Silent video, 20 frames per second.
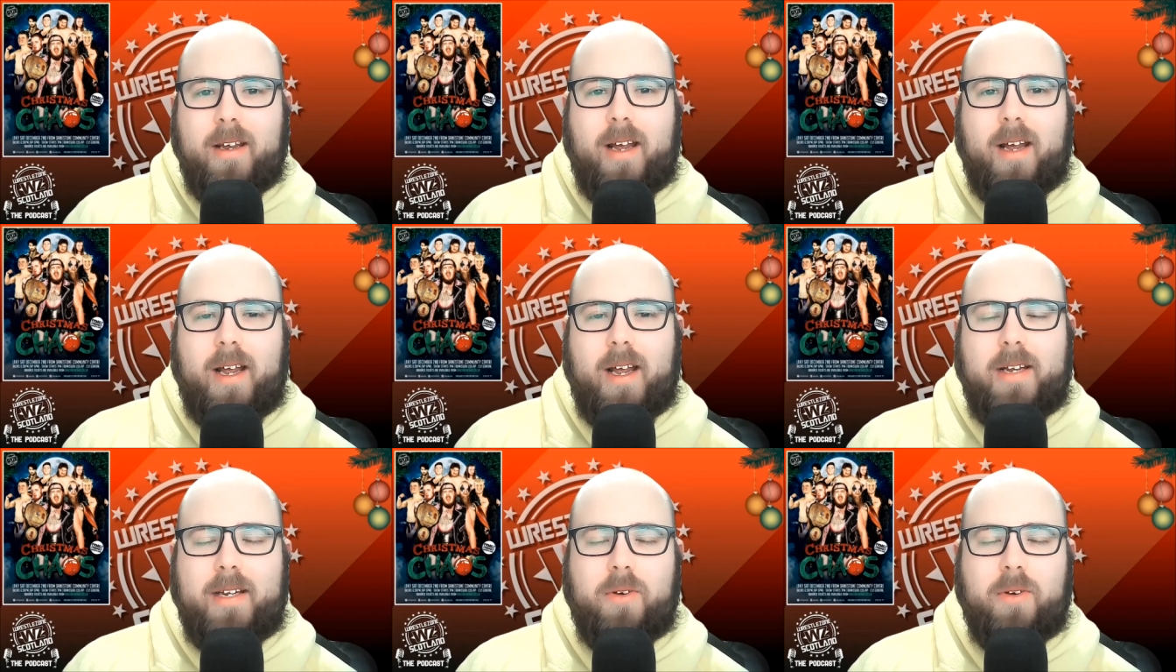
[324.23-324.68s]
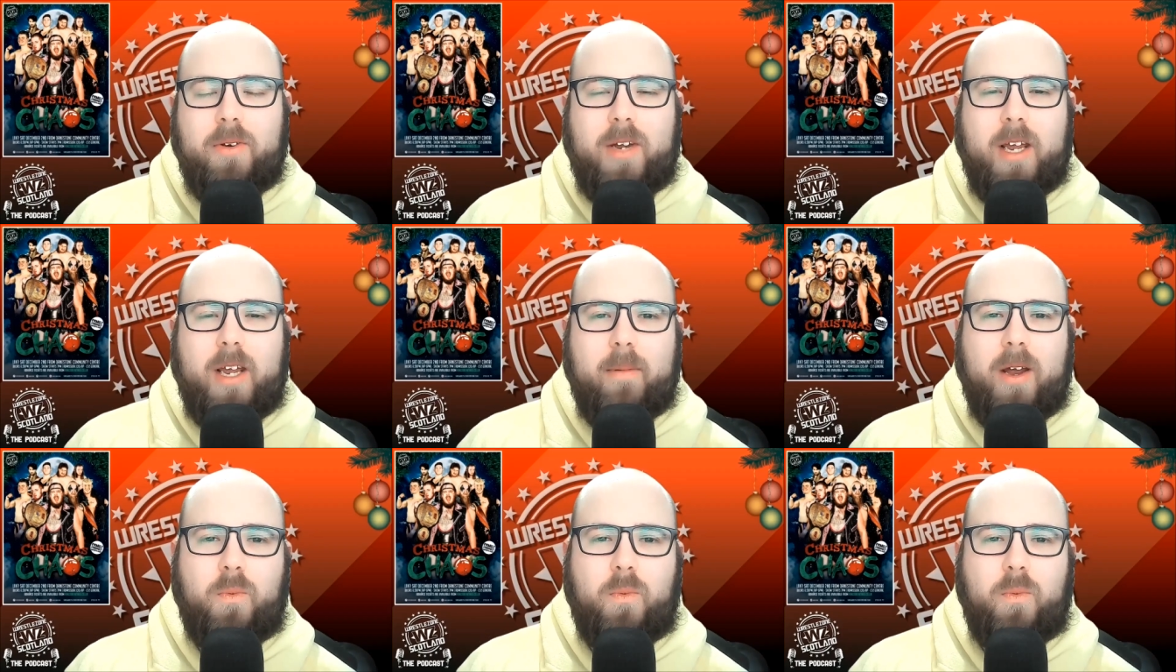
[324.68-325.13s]
Uh, Dino
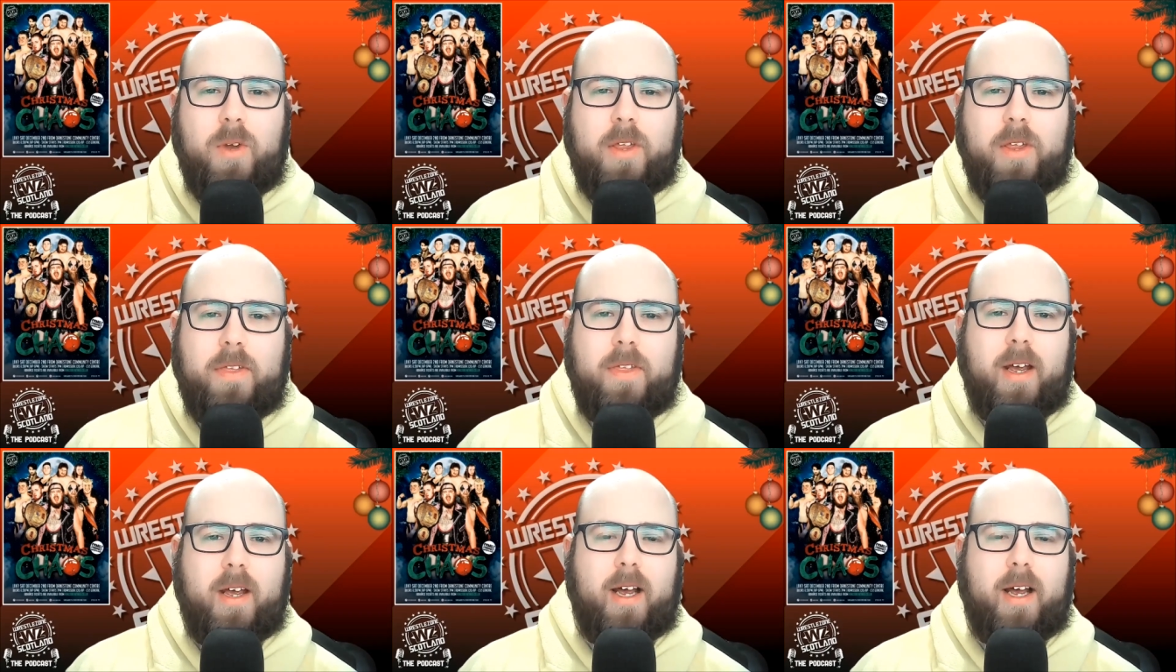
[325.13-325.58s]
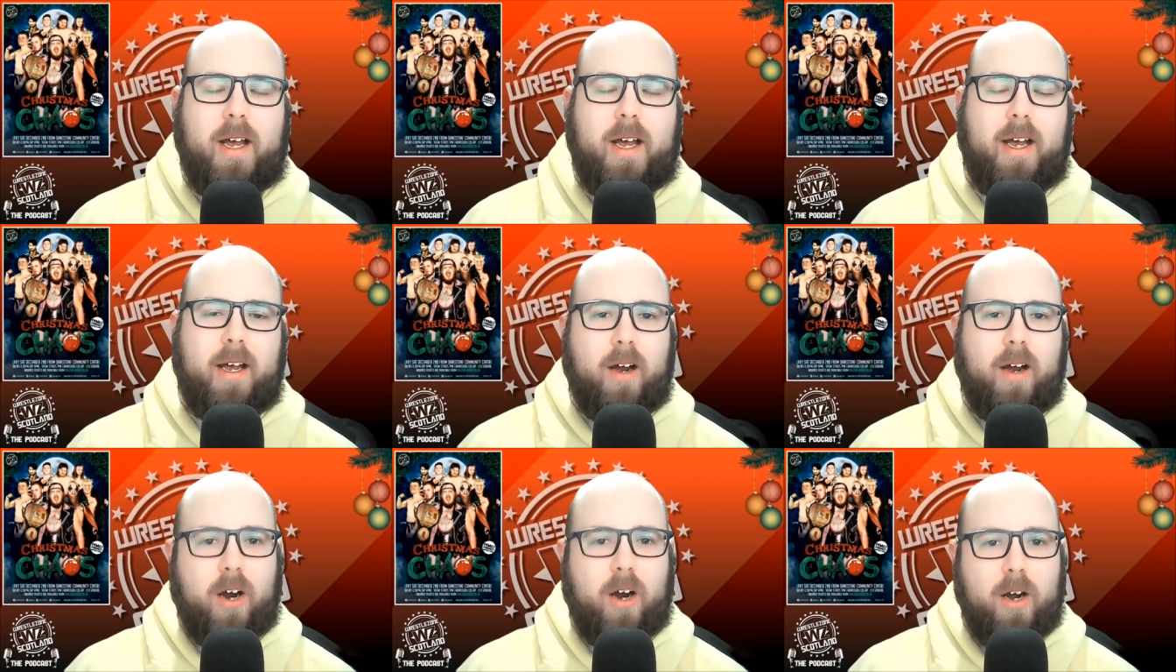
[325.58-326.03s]
came out with
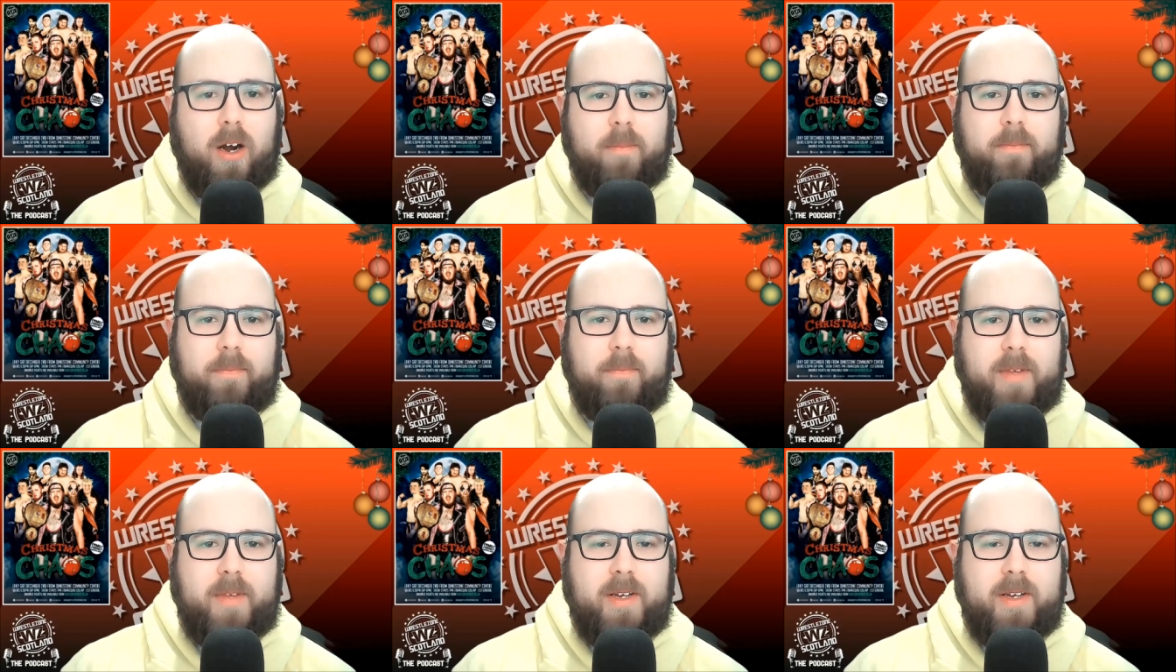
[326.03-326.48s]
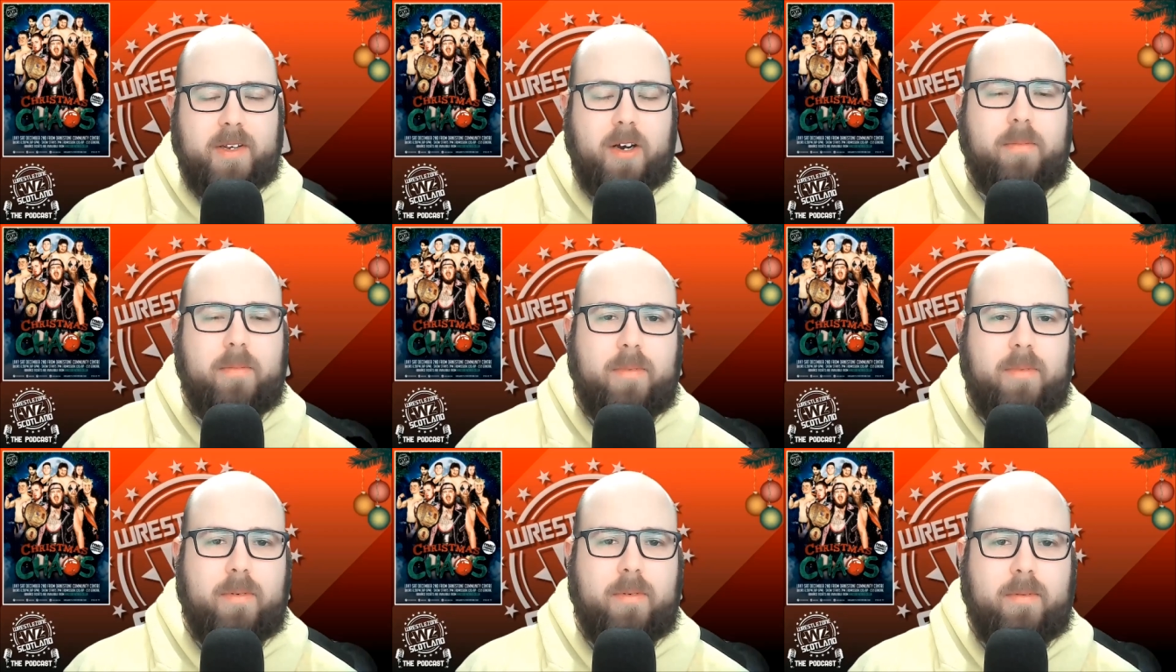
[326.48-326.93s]
uh, arm, his
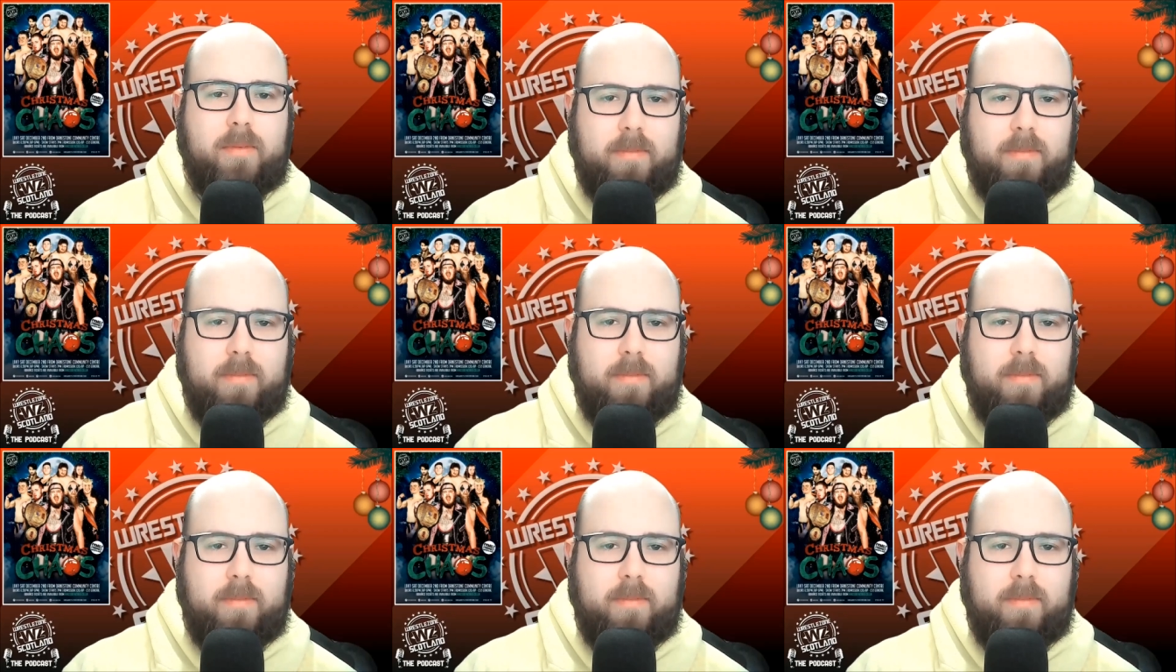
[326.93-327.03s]
arm